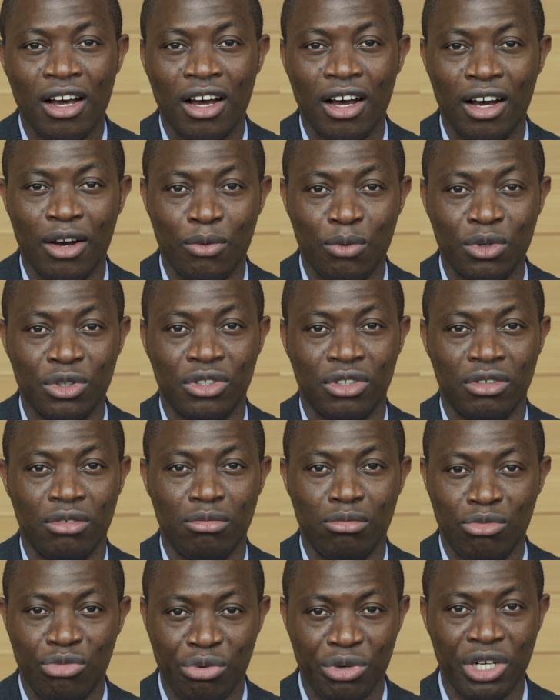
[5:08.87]
uh, will
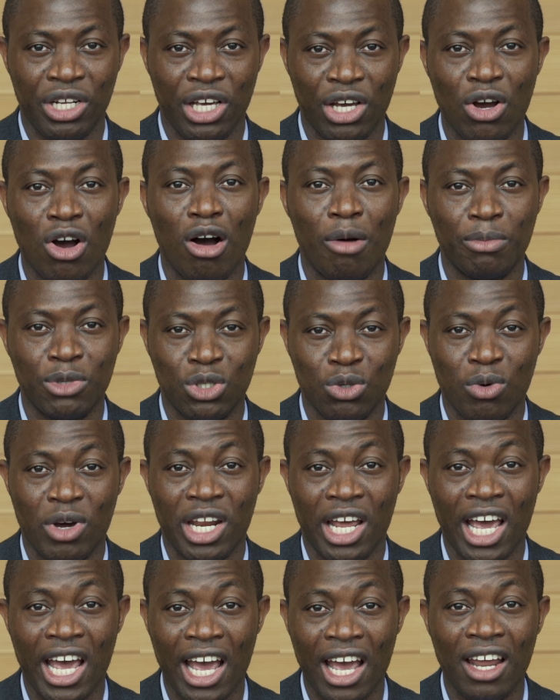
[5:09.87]
really come to
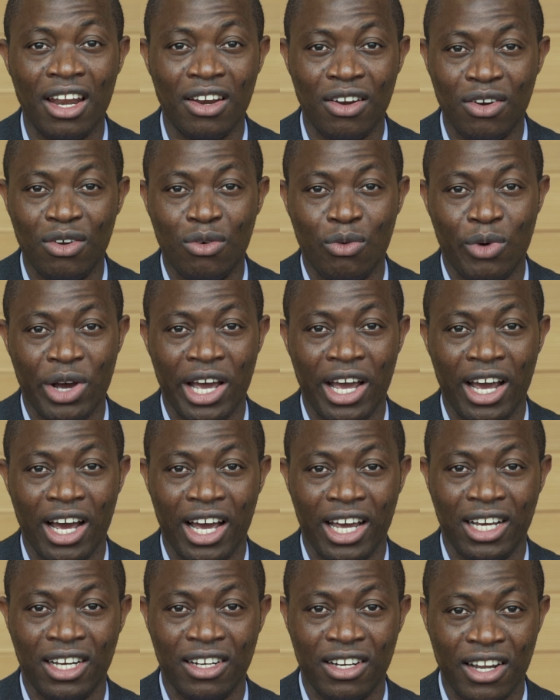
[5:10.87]
an end where
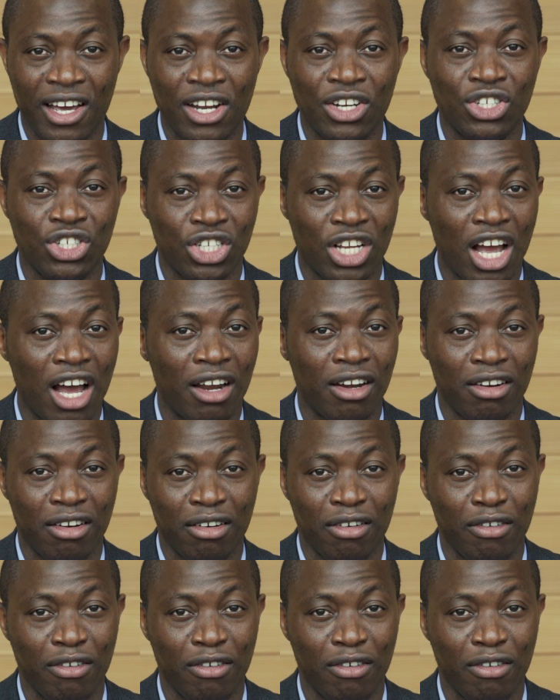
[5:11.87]
I can then start